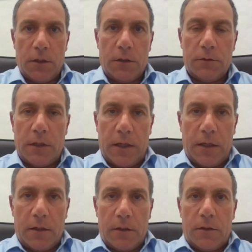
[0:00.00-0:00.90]

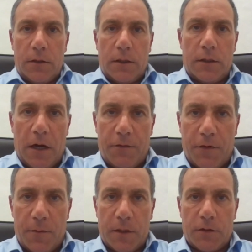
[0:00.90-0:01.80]
The
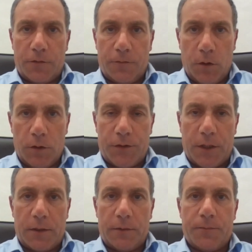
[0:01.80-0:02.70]
government of
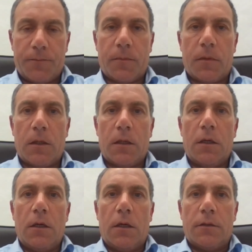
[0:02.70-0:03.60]
Malta
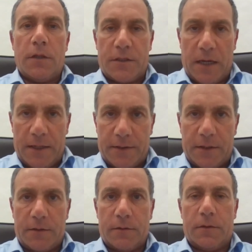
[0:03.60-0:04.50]
decided
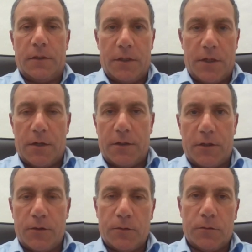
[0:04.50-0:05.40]
in the year that
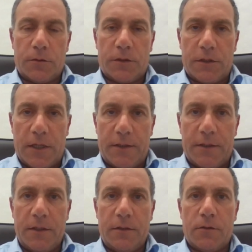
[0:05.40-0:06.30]
you
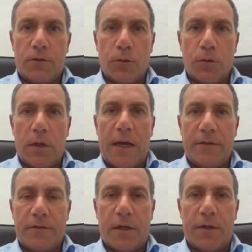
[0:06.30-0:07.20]
stated to
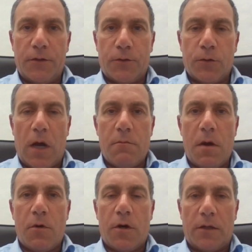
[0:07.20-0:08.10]
enter into a
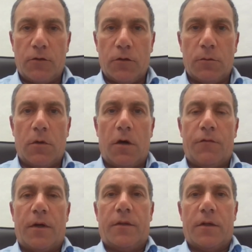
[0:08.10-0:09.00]
memorandum of
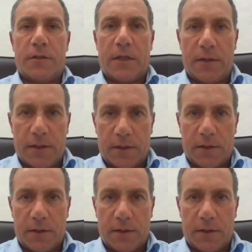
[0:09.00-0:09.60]
understanding